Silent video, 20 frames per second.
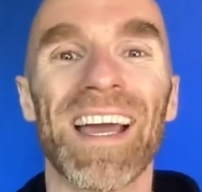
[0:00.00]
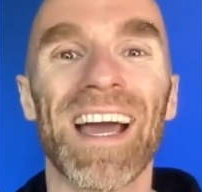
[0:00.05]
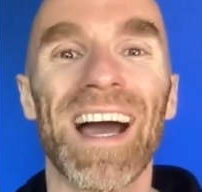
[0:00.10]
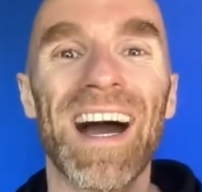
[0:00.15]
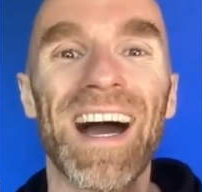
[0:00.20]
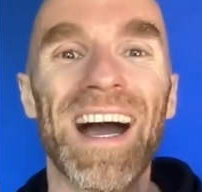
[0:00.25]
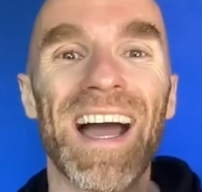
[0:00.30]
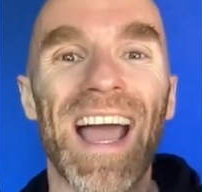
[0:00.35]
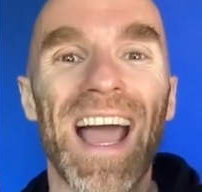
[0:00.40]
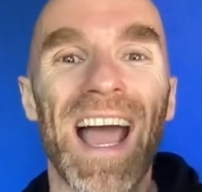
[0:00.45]

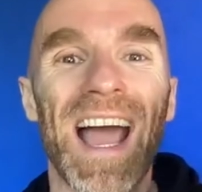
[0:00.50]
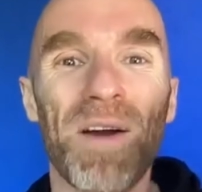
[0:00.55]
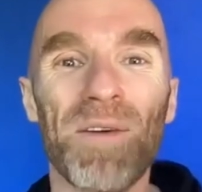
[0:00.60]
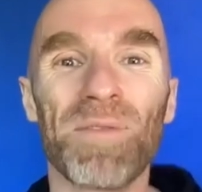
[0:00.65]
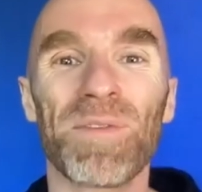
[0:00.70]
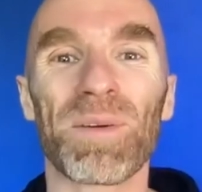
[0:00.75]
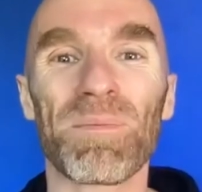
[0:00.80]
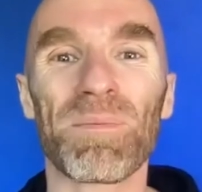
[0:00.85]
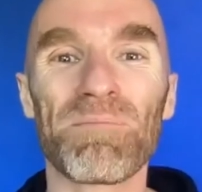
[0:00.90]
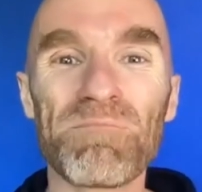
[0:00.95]

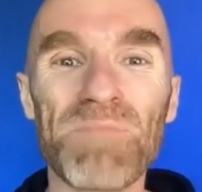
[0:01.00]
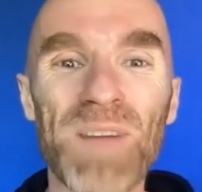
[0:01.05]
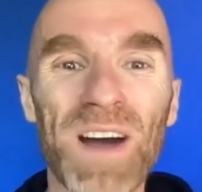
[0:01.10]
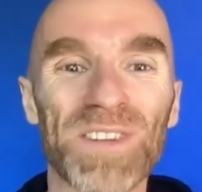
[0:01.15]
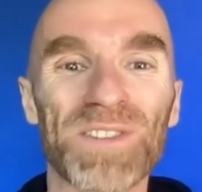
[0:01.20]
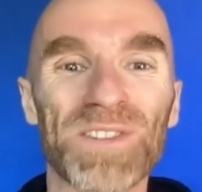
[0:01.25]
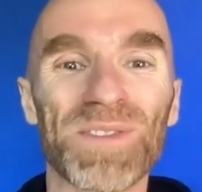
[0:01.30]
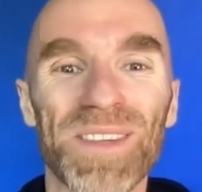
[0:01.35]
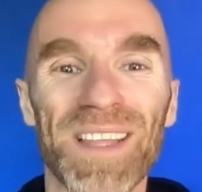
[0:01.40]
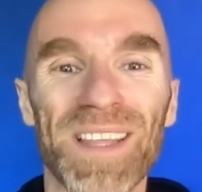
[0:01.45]
However,
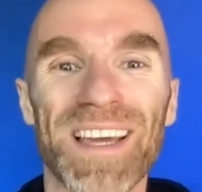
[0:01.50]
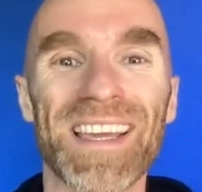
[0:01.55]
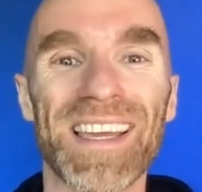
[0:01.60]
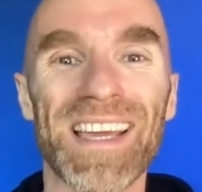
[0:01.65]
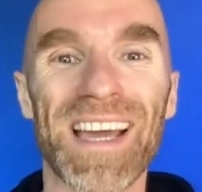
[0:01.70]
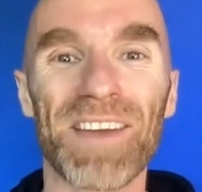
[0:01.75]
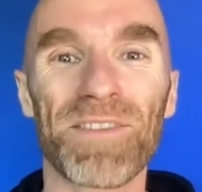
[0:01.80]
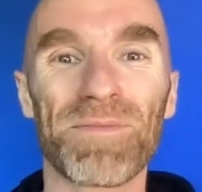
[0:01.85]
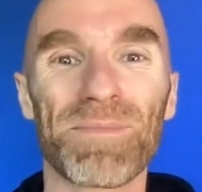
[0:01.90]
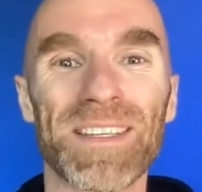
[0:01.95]
much like
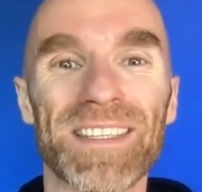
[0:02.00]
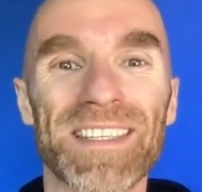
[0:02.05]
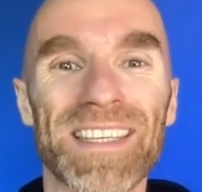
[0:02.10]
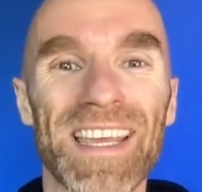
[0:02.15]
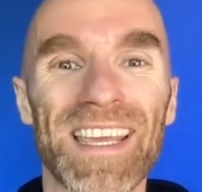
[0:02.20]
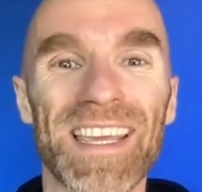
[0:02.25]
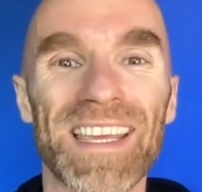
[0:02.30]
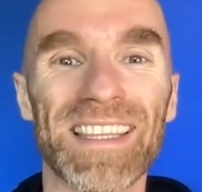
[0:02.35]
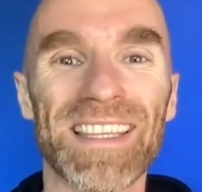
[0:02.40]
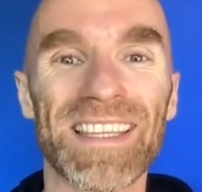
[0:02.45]
I've been
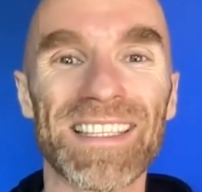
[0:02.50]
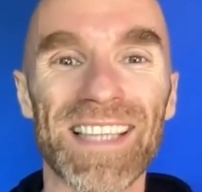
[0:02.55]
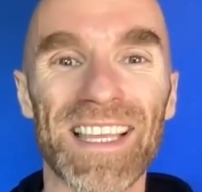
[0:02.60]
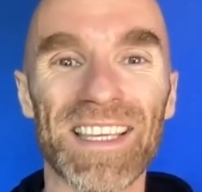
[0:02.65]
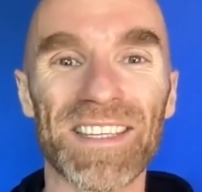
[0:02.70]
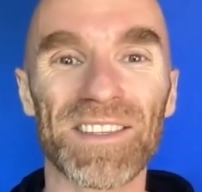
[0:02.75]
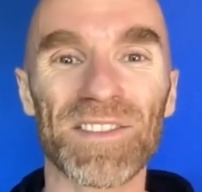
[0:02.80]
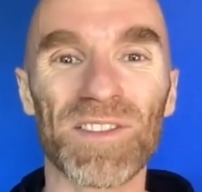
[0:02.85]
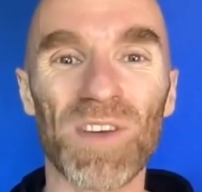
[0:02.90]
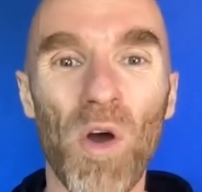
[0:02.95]
saying in these
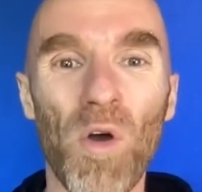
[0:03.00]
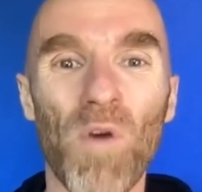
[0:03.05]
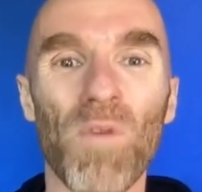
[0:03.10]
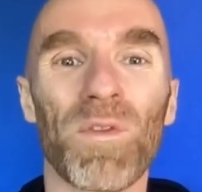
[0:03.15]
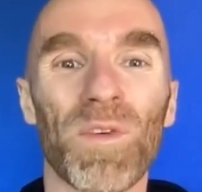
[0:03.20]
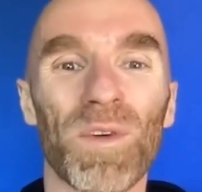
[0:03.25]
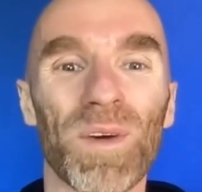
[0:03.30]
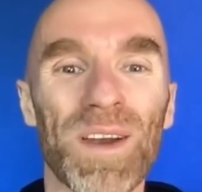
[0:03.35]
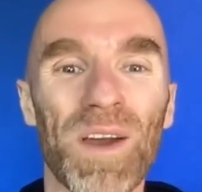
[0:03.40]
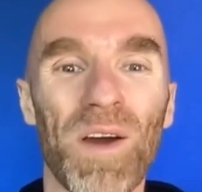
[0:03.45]
lessons
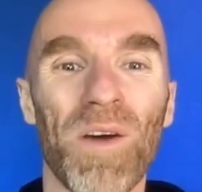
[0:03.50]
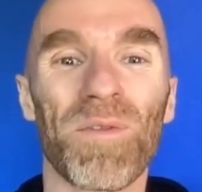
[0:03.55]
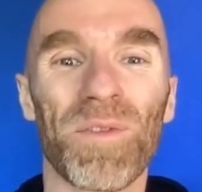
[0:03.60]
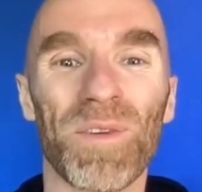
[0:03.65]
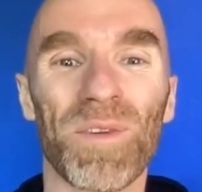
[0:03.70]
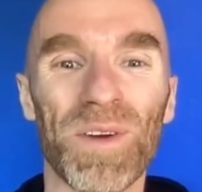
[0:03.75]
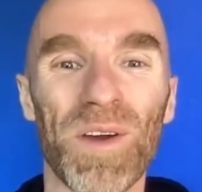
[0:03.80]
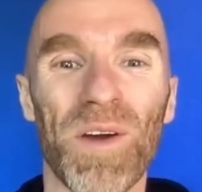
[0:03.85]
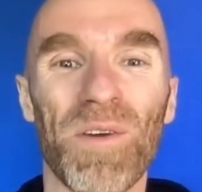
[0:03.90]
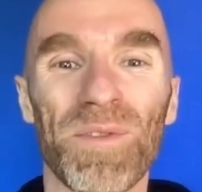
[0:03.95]
over and
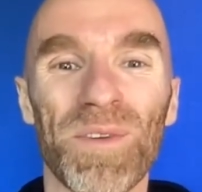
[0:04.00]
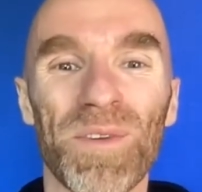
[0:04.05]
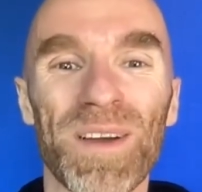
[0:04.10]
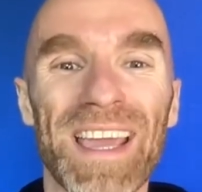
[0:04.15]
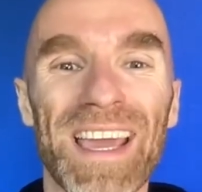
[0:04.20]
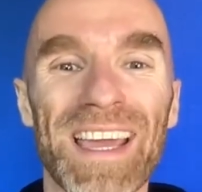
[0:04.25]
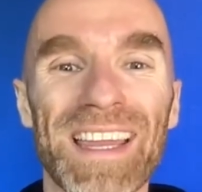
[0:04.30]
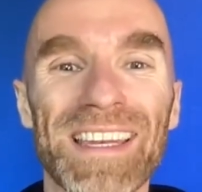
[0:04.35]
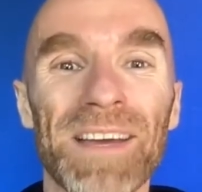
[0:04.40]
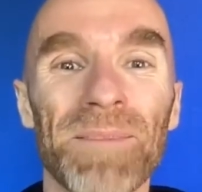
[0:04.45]
over and over
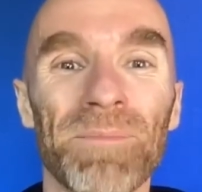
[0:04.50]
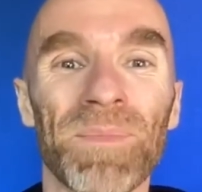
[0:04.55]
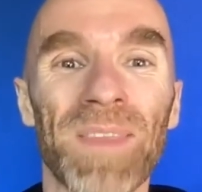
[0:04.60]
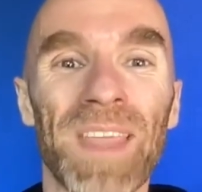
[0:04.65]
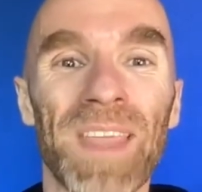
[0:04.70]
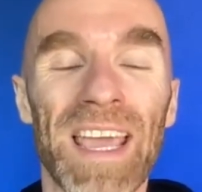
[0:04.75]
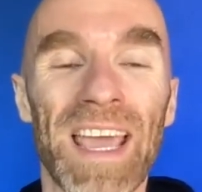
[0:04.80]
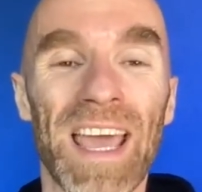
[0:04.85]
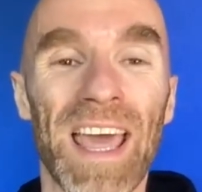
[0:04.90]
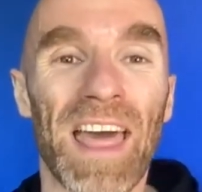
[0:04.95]
again,
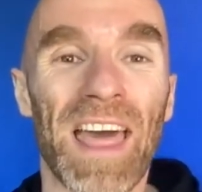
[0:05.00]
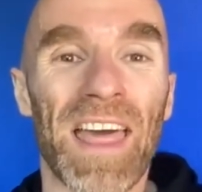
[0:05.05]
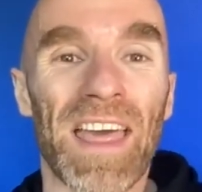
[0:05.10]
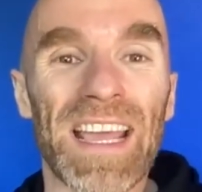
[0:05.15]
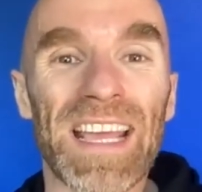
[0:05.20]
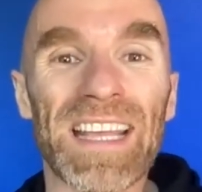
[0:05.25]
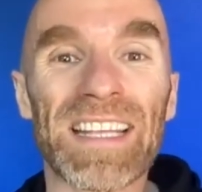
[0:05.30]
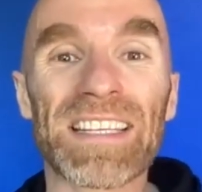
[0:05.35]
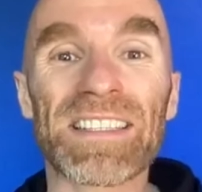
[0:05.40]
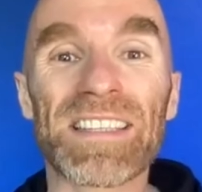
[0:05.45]

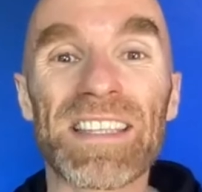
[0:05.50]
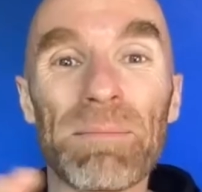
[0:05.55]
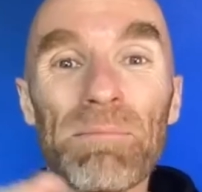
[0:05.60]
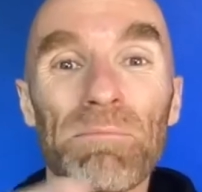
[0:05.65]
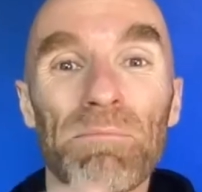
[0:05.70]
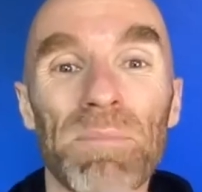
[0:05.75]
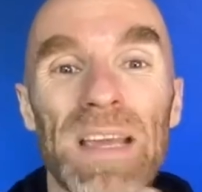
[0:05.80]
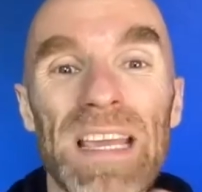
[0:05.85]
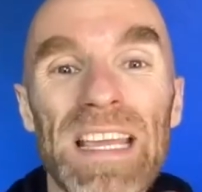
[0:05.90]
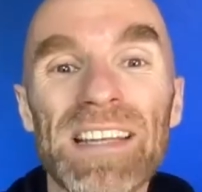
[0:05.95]
it is the
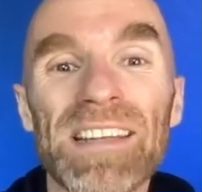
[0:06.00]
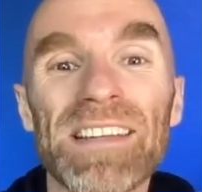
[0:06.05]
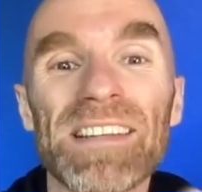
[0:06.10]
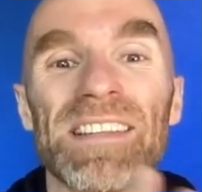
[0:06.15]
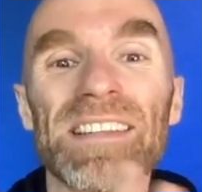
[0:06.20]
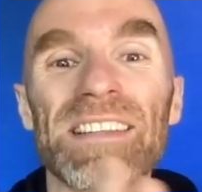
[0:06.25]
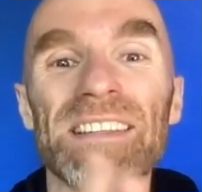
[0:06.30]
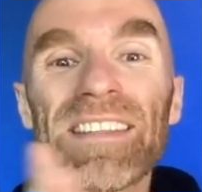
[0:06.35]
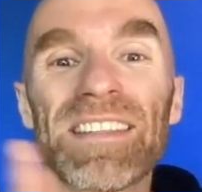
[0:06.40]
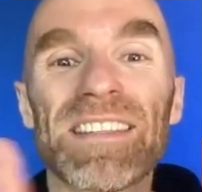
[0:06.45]

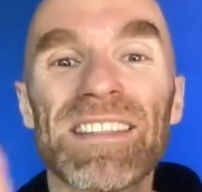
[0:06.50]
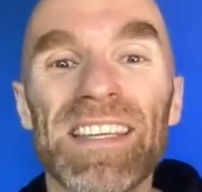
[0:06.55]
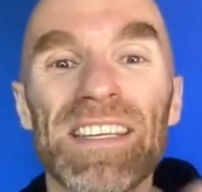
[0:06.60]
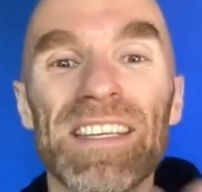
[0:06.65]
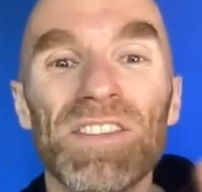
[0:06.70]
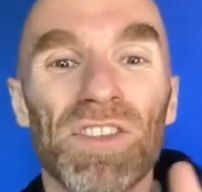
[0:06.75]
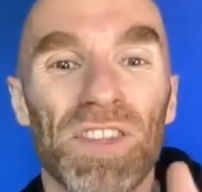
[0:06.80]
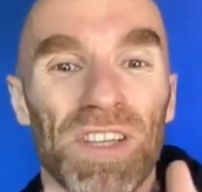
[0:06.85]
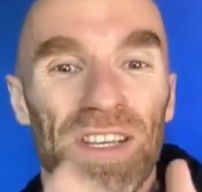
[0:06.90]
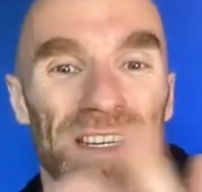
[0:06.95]

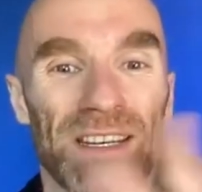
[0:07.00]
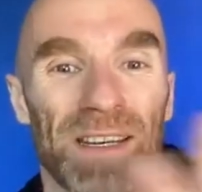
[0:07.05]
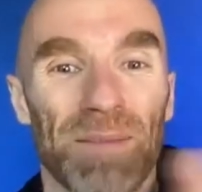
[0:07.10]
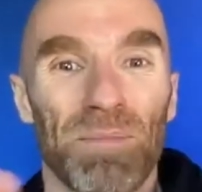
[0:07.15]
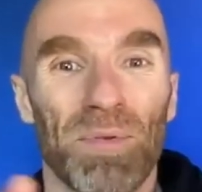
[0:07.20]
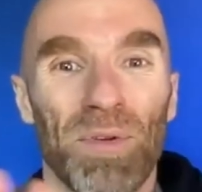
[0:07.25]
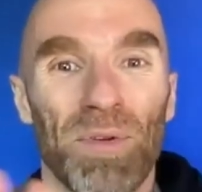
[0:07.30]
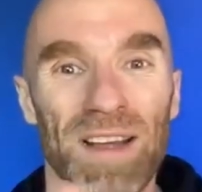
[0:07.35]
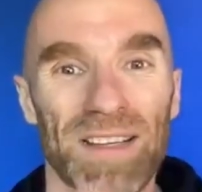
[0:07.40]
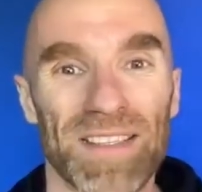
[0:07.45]
indecision
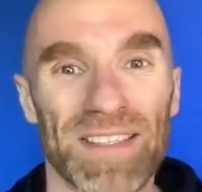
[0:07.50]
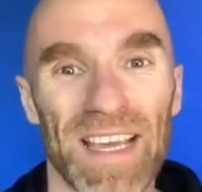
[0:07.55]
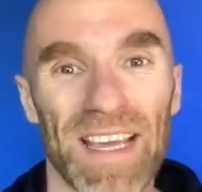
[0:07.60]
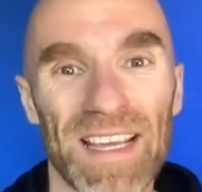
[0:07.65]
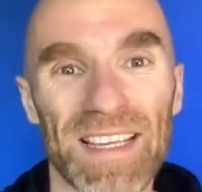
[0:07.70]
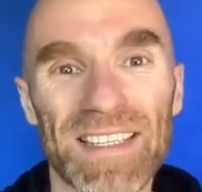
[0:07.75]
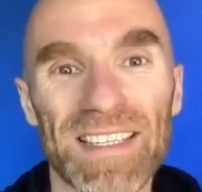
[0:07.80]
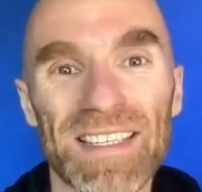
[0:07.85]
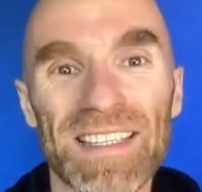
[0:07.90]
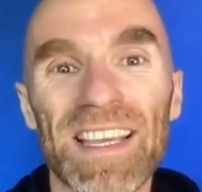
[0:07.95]

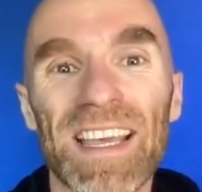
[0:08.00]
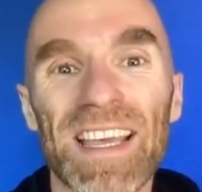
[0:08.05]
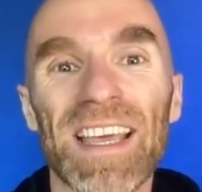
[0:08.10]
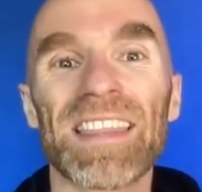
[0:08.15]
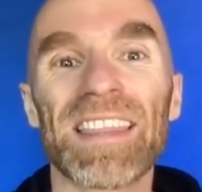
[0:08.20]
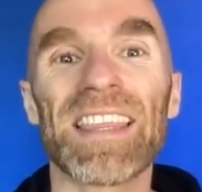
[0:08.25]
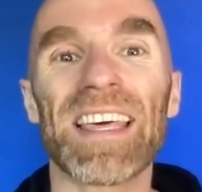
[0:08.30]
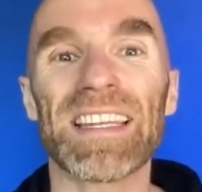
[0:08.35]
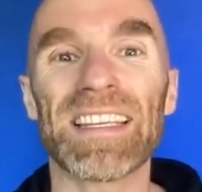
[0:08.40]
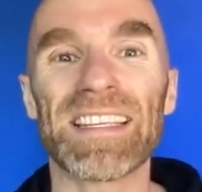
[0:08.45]
process
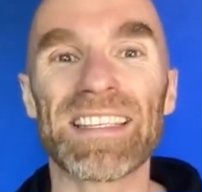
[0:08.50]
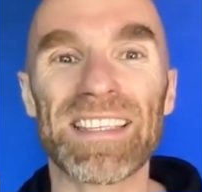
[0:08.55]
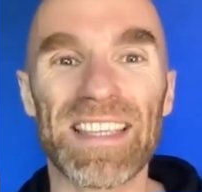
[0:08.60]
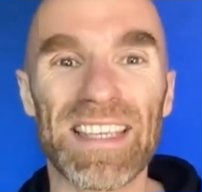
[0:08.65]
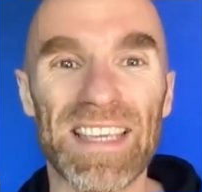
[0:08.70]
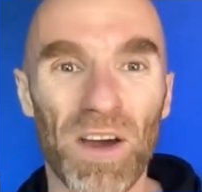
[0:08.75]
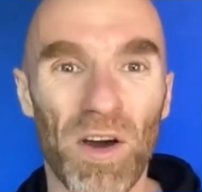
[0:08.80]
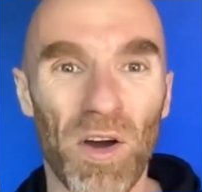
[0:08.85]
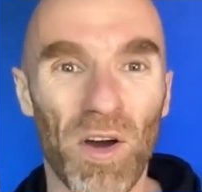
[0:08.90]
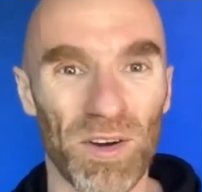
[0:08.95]
that is
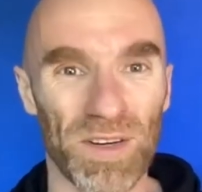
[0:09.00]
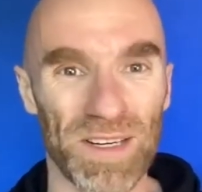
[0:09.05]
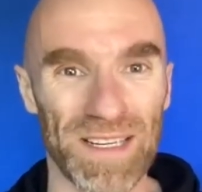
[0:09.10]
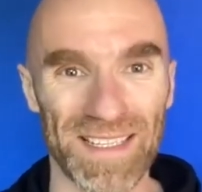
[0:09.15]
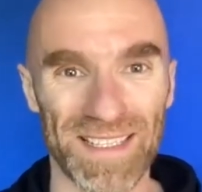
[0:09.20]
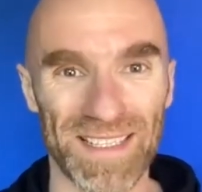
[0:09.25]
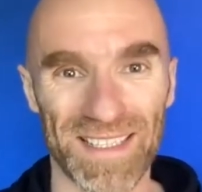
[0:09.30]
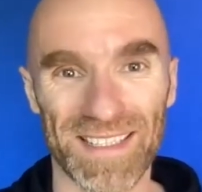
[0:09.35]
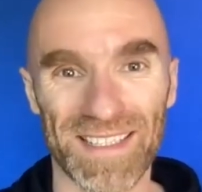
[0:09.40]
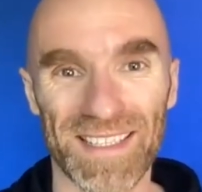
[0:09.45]
the
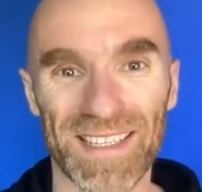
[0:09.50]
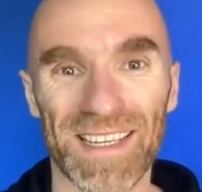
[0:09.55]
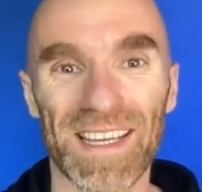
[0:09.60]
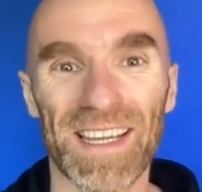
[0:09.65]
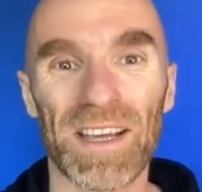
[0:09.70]
hardest.